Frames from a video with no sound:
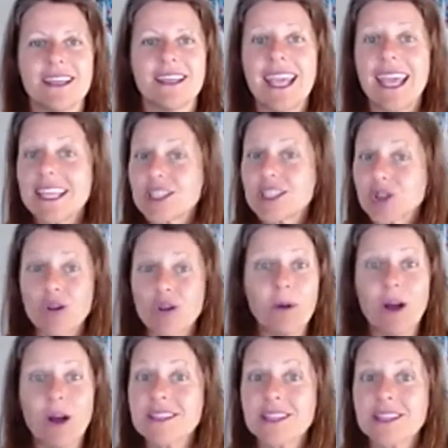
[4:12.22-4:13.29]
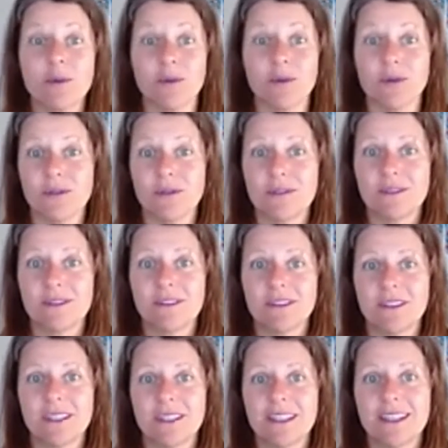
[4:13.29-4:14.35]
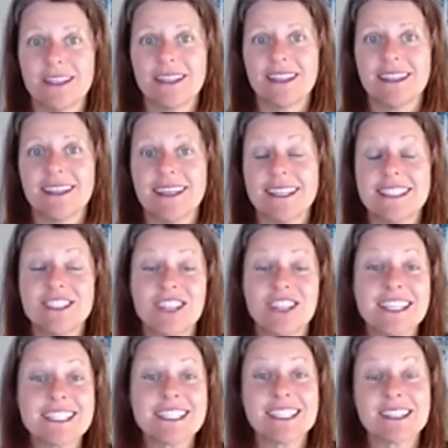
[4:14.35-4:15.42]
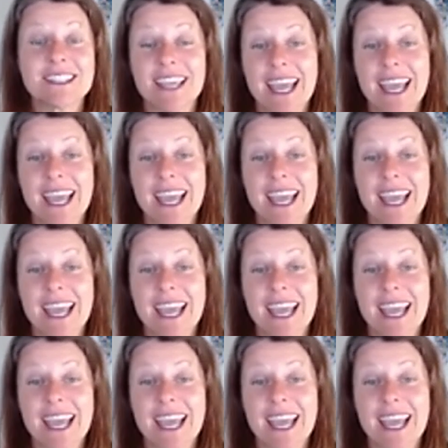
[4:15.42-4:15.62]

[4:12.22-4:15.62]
it's all possible. It's just a